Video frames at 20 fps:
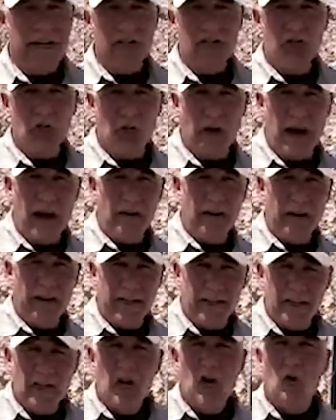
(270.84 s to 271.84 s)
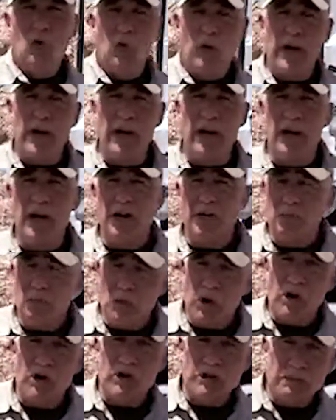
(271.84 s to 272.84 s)
immediate surroundings.
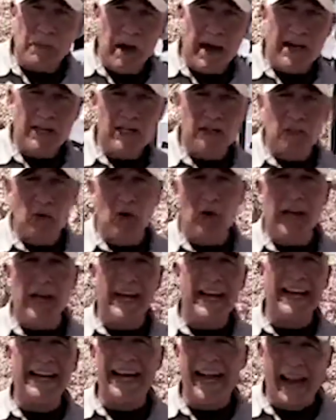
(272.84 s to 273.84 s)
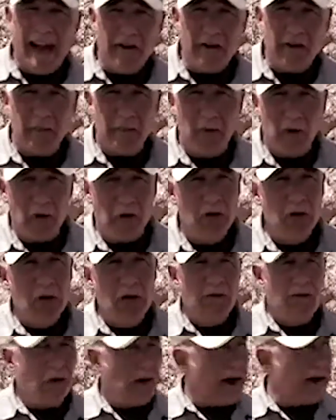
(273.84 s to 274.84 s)
We're responsible and
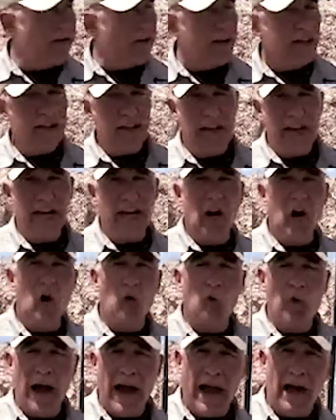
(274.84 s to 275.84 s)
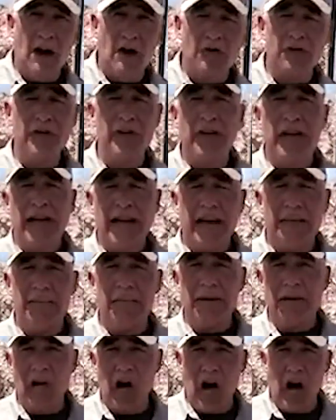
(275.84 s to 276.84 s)
accountable for everything around
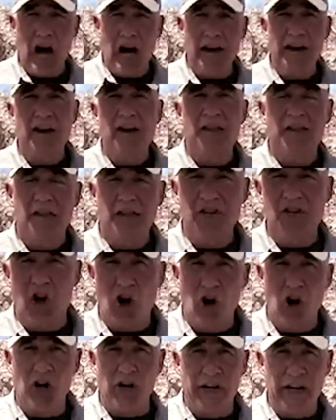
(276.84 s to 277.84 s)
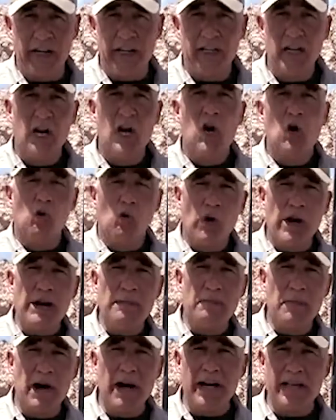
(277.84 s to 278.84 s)
and beyond the target.
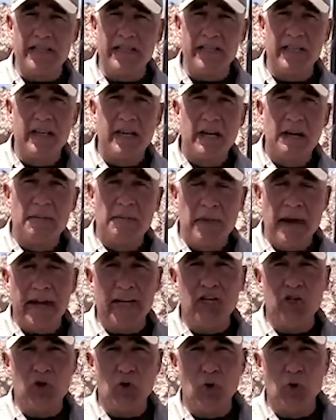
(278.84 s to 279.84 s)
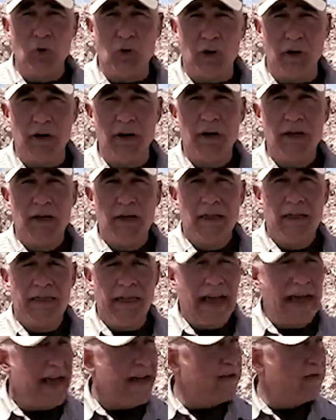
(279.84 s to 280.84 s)
We must make sure
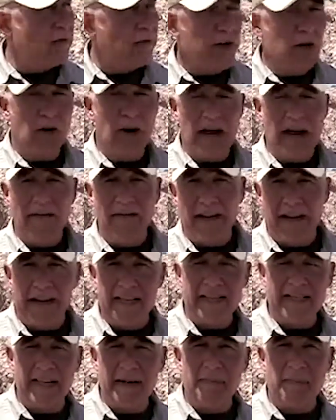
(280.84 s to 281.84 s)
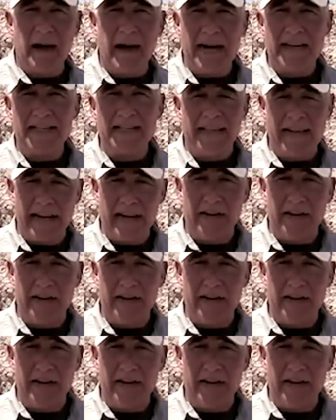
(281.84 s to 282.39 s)
that we don't have innocent